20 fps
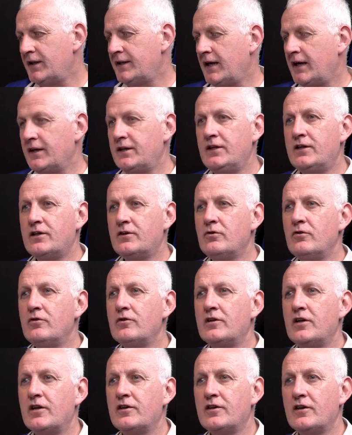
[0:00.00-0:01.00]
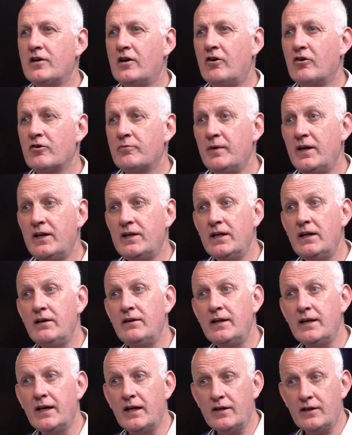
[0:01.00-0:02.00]
stats, he scores lots of goals, but he
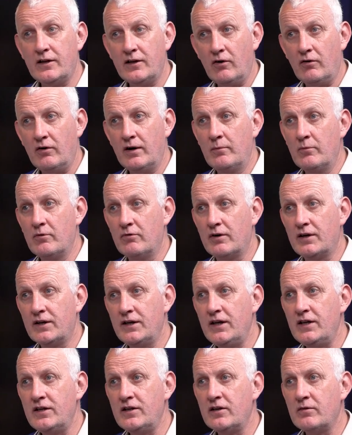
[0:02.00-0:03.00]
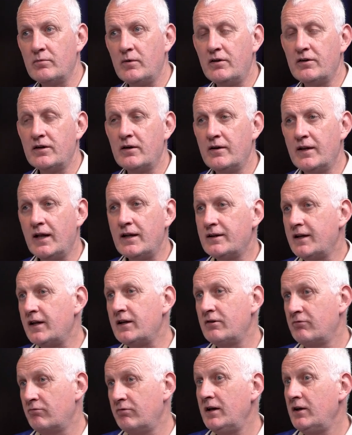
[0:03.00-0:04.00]
seems to get slightly more assists as well. So
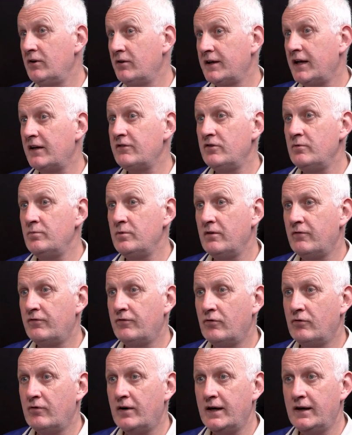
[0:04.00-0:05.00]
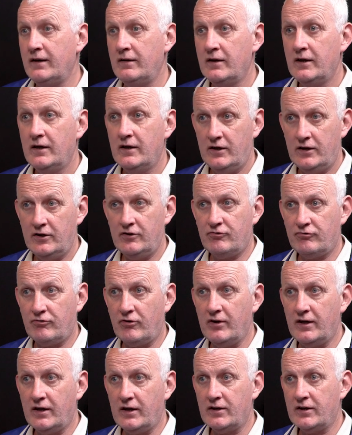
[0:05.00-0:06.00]
that's a really good attribute for a
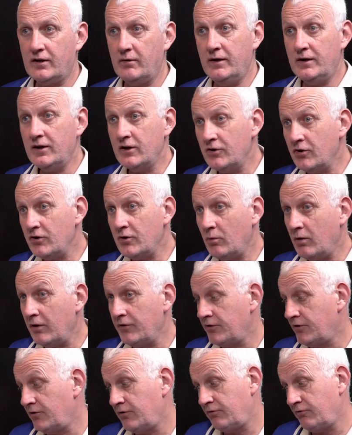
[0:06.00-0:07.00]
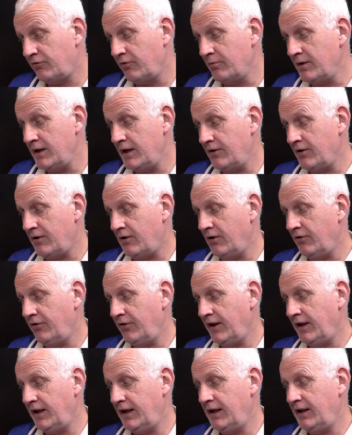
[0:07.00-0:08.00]
striker. So he's another one for me that I
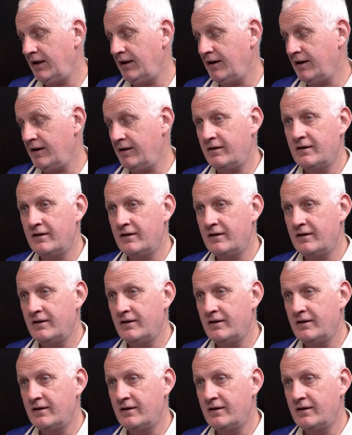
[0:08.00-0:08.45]
think he